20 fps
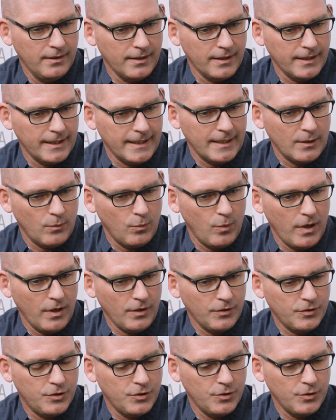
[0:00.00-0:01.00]

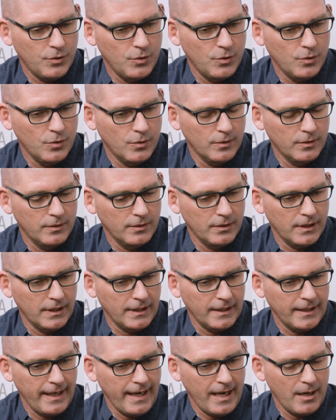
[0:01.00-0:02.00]
well to
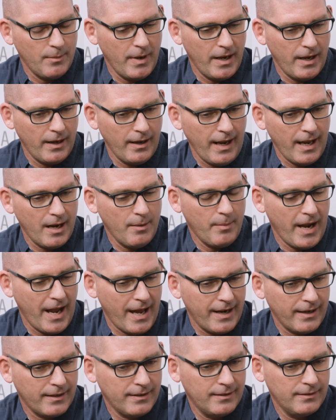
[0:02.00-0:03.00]

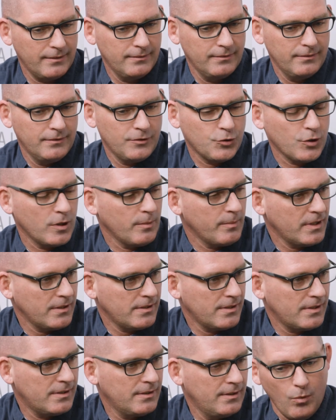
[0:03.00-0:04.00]
antibiotic
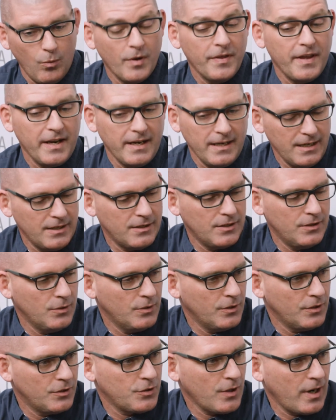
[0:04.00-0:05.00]
treatments. What they need to do
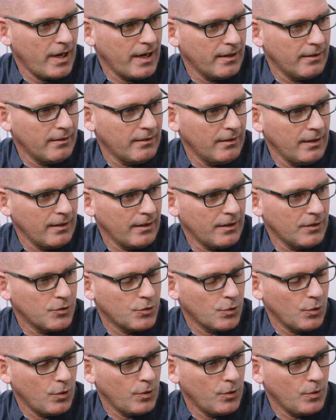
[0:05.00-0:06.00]
to try and
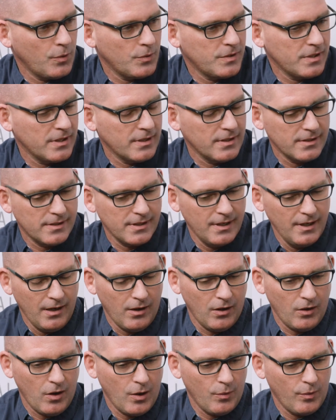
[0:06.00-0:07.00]
control those is,
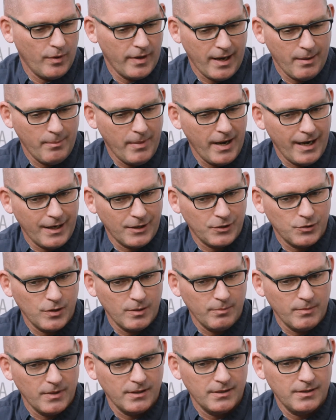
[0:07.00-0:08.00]
along with antibiotic
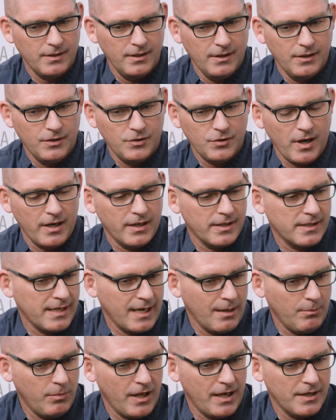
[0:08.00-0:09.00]
treatment, try to
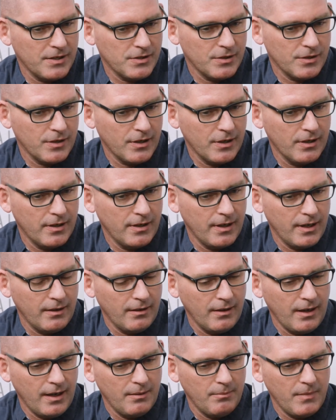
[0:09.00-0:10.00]
stabilize the herd
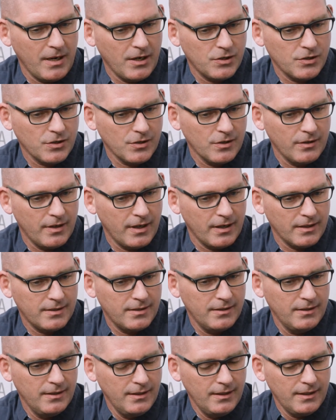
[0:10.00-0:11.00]
and make sure
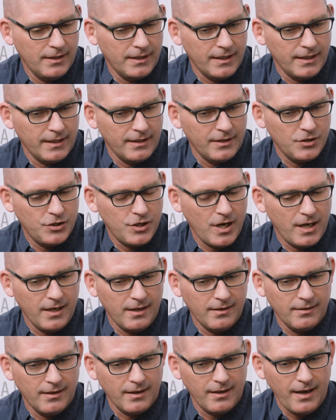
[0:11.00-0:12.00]
that the
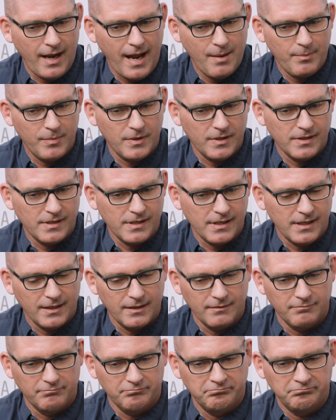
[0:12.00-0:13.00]
shedding that happens
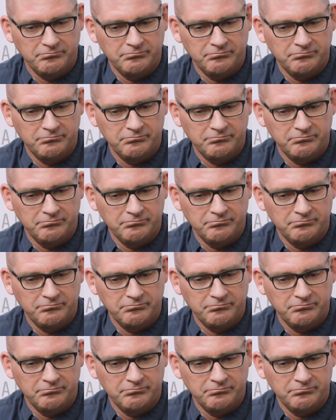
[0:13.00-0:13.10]
in